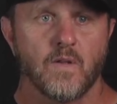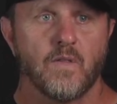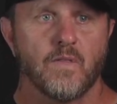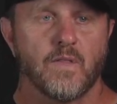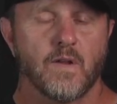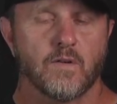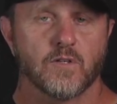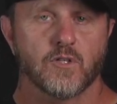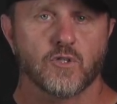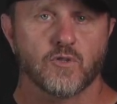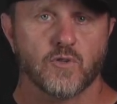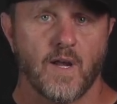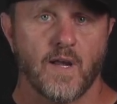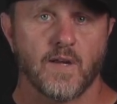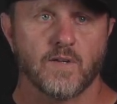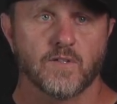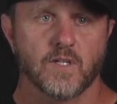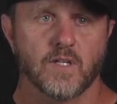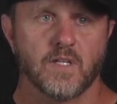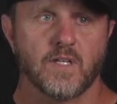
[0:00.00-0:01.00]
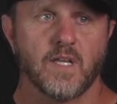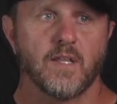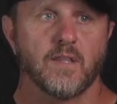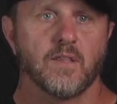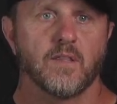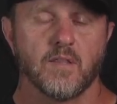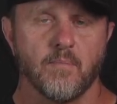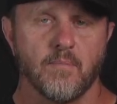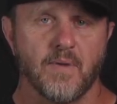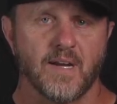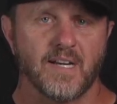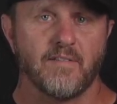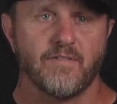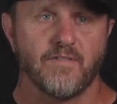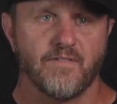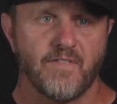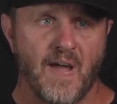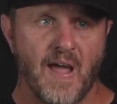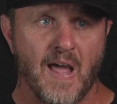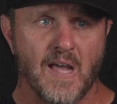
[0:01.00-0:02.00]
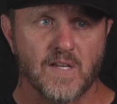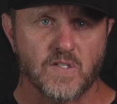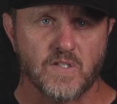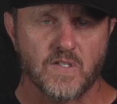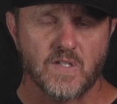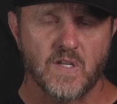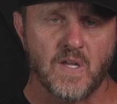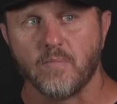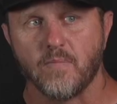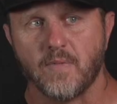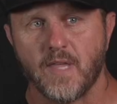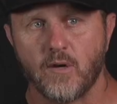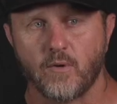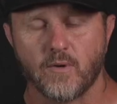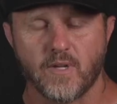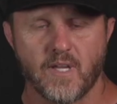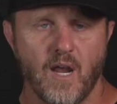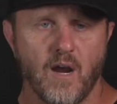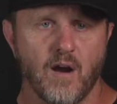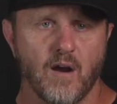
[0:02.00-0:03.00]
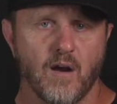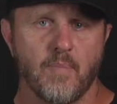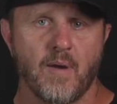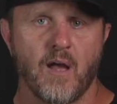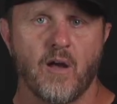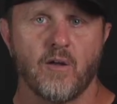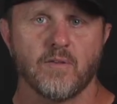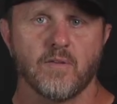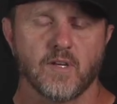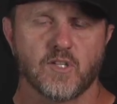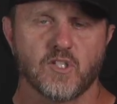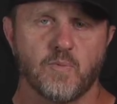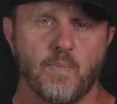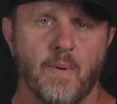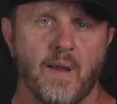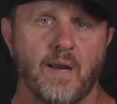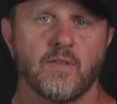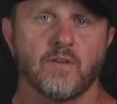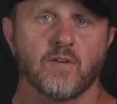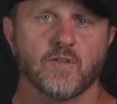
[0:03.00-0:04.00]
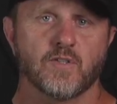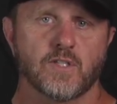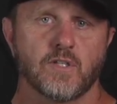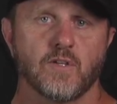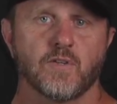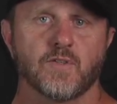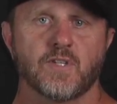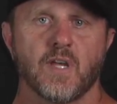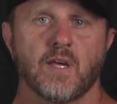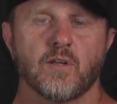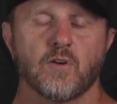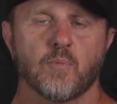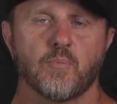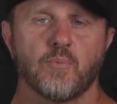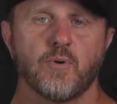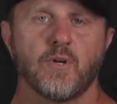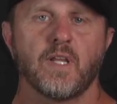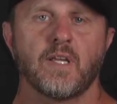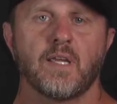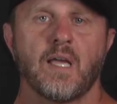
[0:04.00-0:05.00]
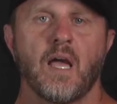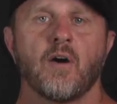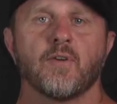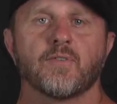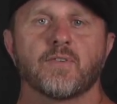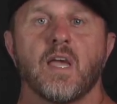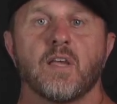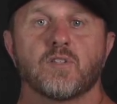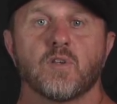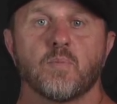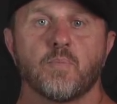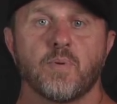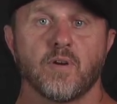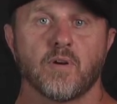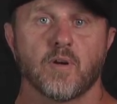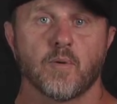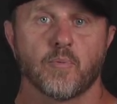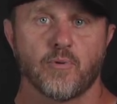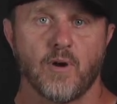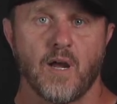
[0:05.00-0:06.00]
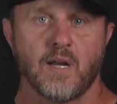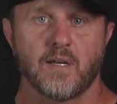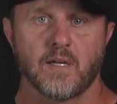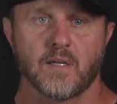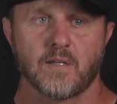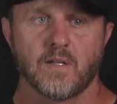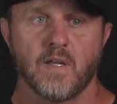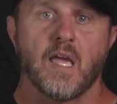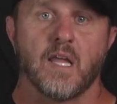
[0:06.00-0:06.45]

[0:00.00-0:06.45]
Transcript: They're just trying to get the money fast. They don't care about expanding their skill set or putting out a superior product.